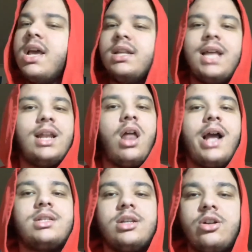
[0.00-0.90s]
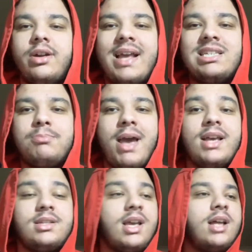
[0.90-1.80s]
they like to create
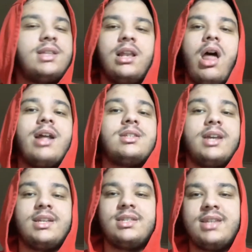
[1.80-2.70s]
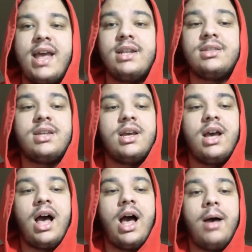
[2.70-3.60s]
space, they like to extend
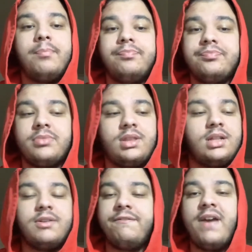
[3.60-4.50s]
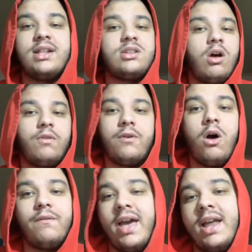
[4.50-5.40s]
the defense
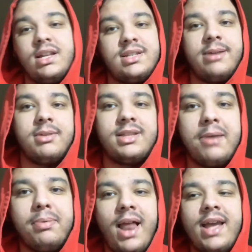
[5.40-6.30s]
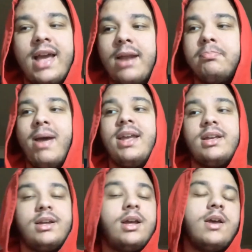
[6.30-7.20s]
of any team that they play and make
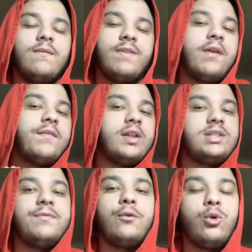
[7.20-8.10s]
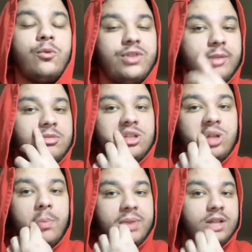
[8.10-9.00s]
it very, very difficult for them to
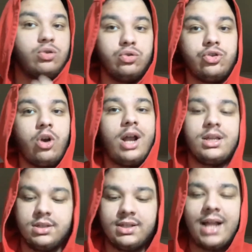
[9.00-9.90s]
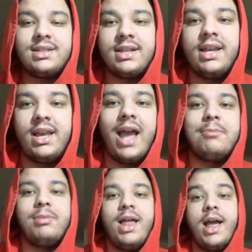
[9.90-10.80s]
stop their two strikers. That's their
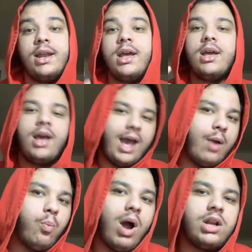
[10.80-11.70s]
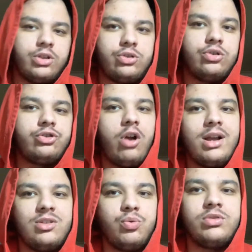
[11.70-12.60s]
game plan. And one of the two
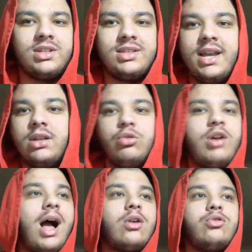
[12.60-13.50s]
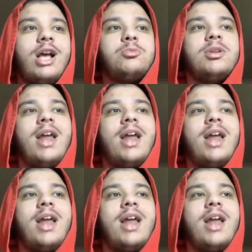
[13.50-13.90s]
strikers will succeed. Lukaku has been